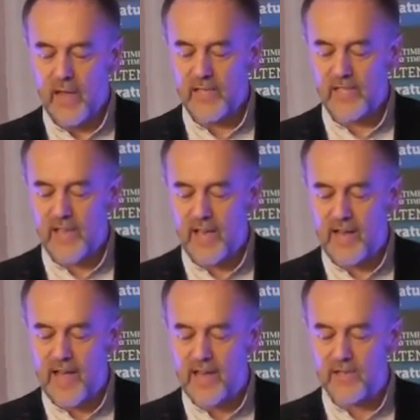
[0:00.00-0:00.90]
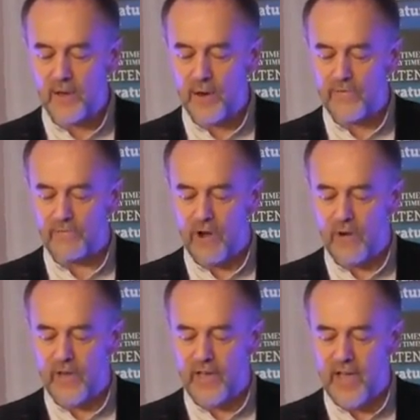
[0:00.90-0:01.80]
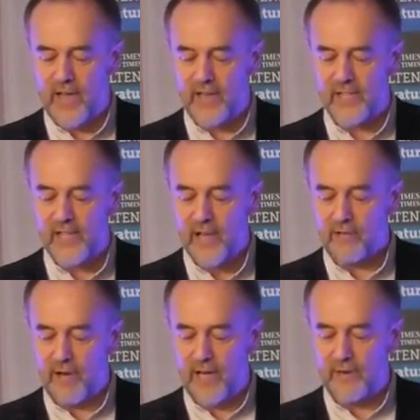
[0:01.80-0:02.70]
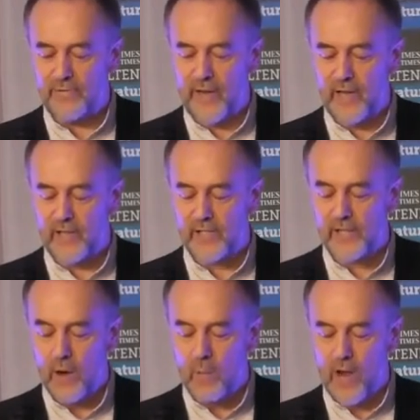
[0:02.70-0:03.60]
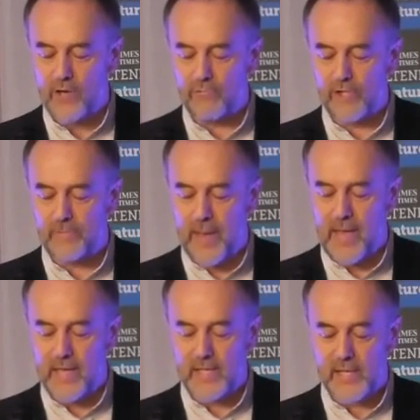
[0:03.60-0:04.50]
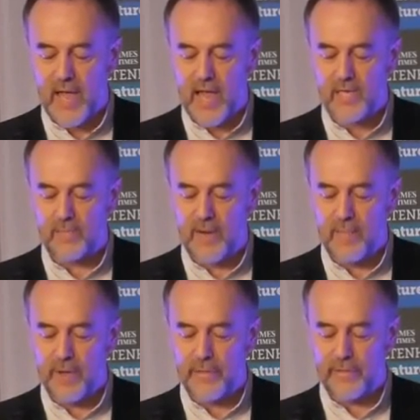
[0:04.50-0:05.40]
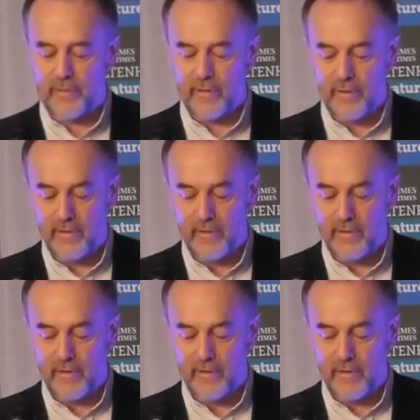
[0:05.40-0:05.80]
It's a land of rolling hills, green fields, wondrous bays, and Plymouth,